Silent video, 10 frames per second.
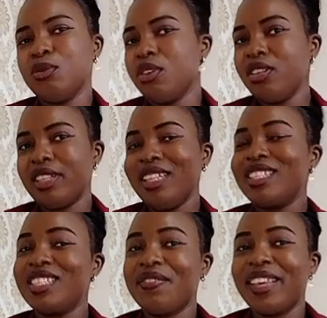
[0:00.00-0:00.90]
we don't need any
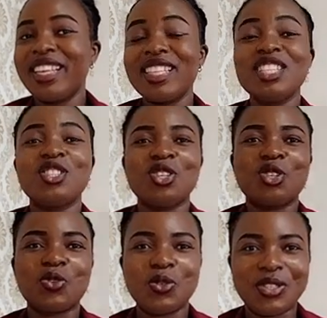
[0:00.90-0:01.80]
certificate. It's just
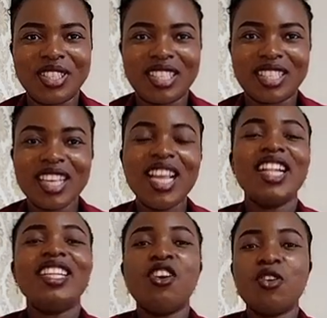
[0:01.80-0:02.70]
trust.
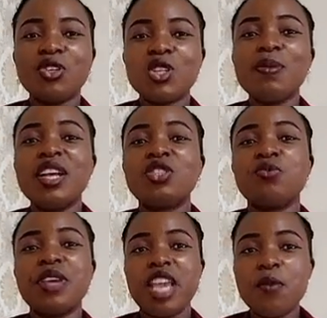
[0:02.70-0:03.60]
Your customers
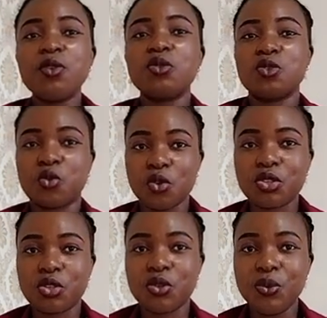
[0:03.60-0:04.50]
should be able to
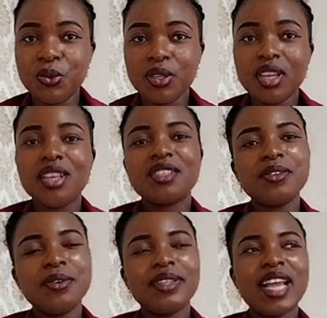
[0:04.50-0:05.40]
trust you.
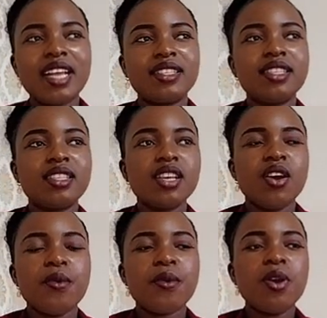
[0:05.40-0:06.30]
So that's it.
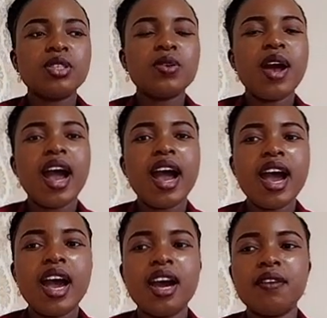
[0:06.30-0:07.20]
We also
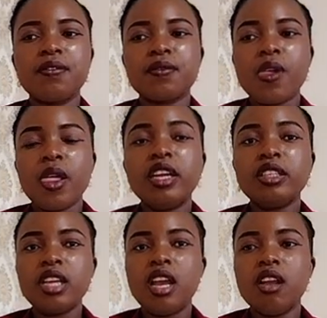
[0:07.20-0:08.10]
have
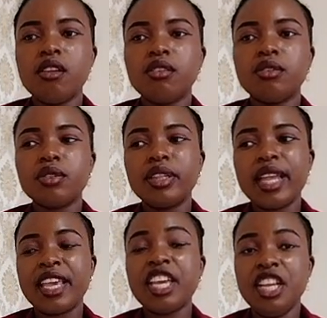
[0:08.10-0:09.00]
the
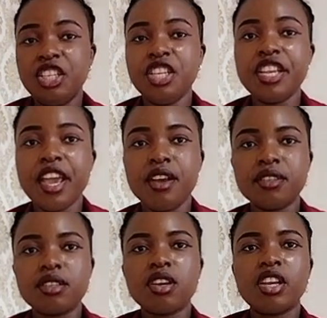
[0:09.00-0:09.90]
like
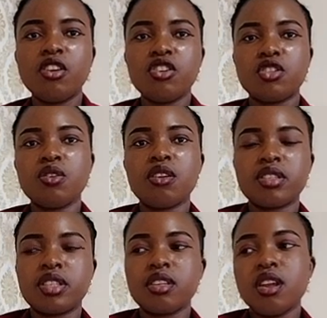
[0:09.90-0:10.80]
engineers, a
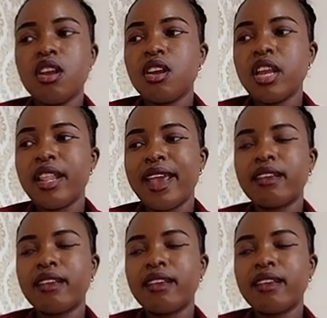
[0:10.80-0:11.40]
construction